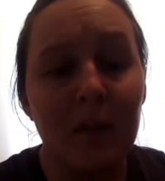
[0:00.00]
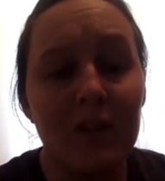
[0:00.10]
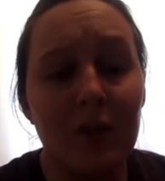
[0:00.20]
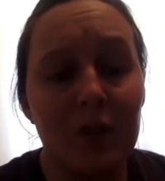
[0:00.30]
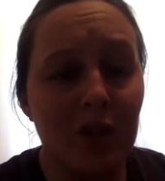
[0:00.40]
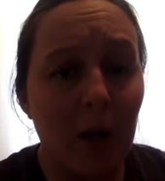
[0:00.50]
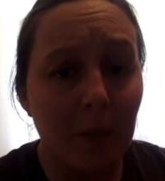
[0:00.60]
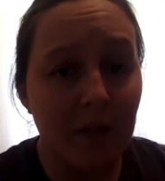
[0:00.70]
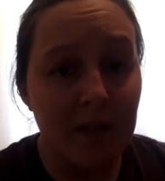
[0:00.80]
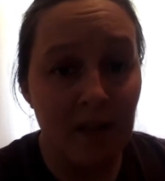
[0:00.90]
So there's a
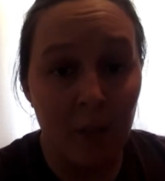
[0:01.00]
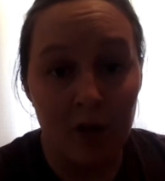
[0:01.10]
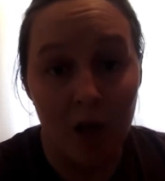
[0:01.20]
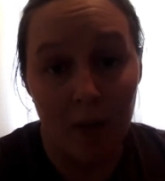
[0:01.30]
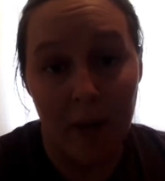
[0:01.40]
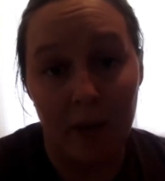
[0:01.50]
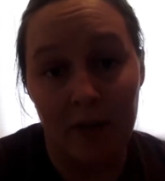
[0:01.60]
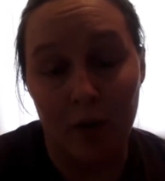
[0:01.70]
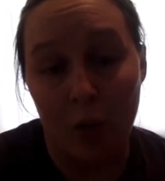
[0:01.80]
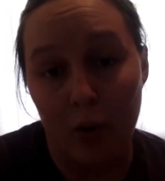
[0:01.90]
couple things I want to talk about in
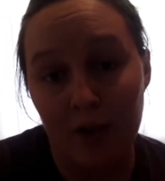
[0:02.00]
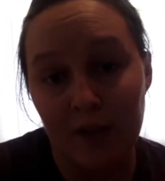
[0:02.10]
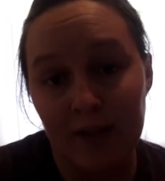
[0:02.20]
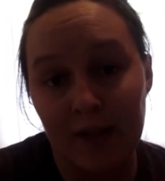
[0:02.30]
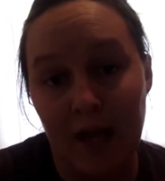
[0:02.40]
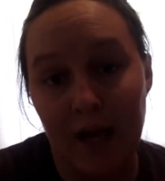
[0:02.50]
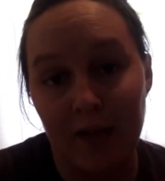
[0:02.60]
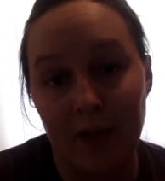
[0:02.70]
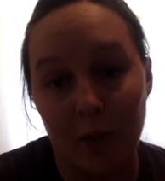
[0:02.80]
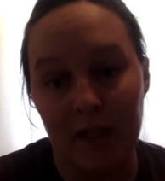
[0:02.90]
the course that I
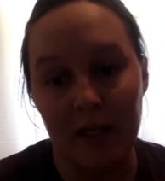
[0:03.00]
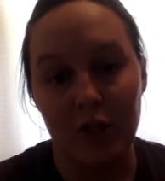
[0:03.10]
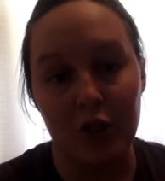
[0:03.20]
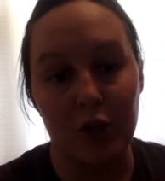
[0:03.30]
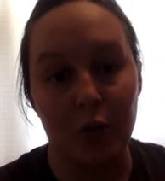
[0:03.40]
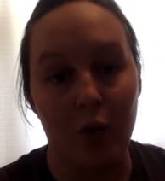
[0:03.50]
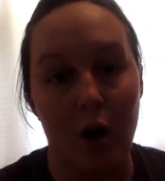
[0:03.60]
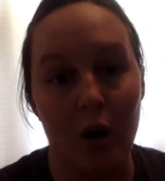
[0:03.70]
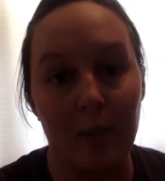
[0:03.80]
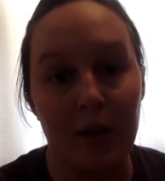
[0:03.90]
think we need to
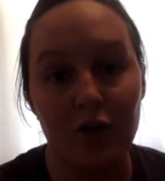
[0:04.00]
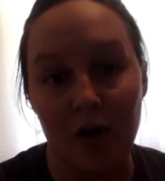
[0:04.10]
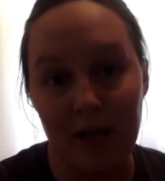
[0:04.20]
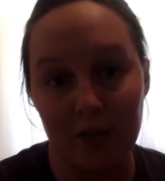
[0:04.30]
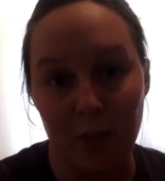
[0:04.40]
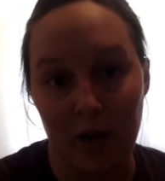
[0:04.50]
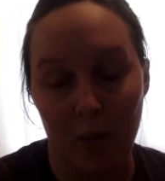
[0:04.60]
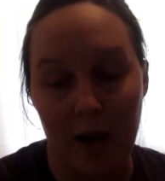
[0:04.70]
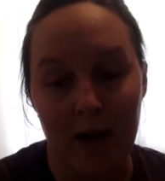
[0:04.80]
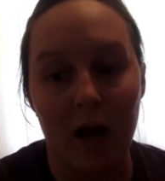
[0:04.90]
address right
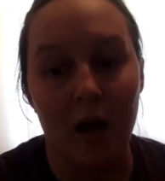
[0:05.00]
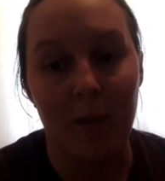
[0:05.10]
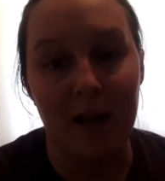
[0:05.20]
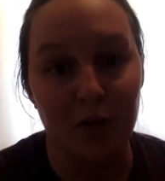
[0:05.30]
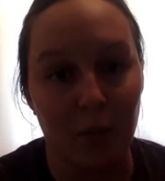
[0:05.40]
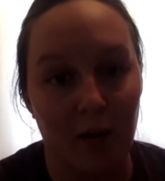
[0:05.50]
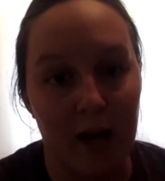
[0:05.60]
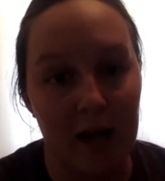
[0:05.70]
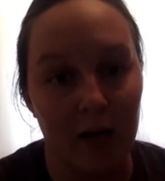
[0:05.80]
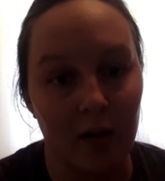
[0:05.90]
away as we're
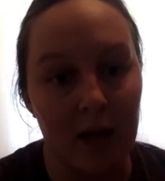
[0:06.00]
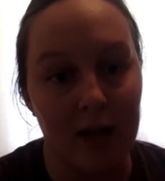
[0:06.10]
kind of